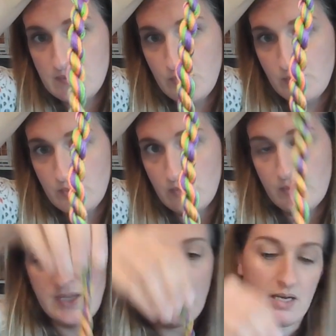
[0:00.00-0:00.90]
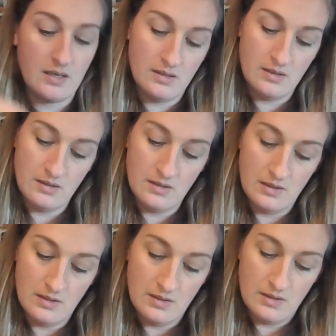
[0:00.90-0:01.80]
purple, black.
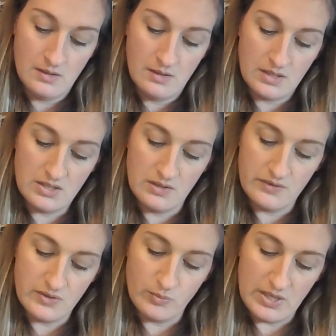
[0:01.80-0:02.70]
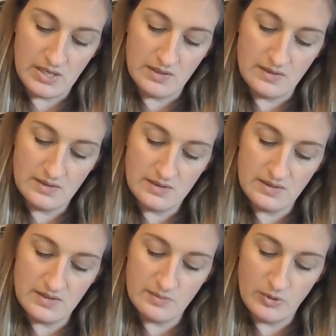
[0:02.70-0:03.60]
Actually, there's no black in this.
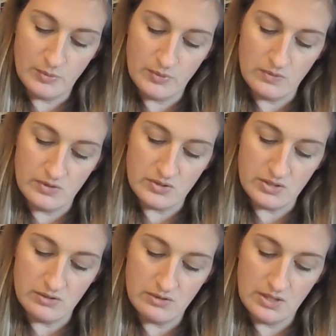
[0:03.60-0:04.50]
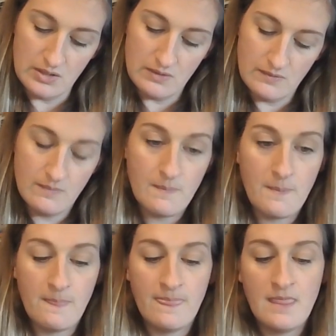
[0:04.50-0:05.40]
This is purple, orange, and green.
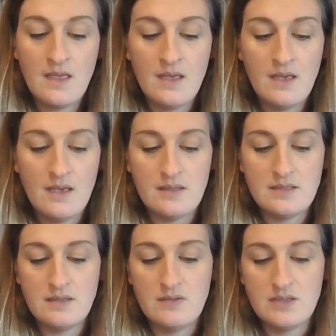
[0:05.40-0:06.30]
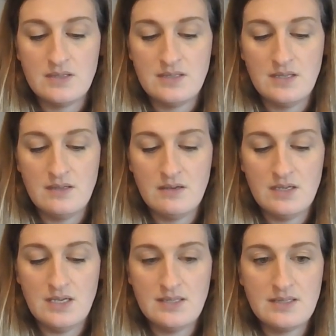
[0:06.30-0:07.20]
And so you can see they're a
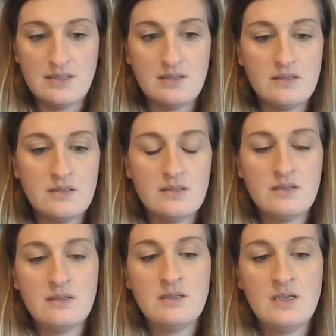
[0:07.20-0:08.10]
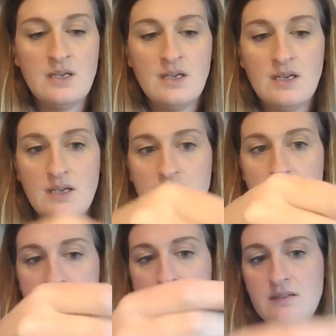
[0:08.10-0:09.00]
nice little
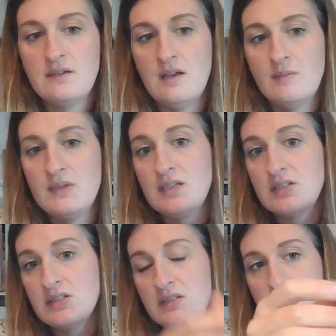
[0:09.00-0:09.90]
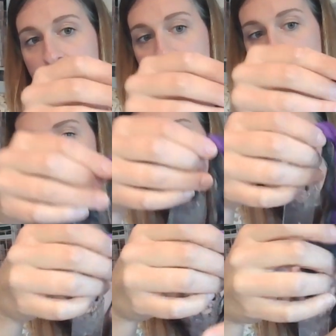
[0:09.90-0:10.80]
combination of colors
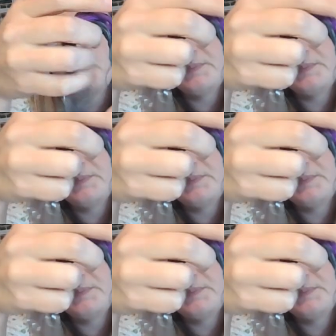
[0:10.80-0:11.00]
right there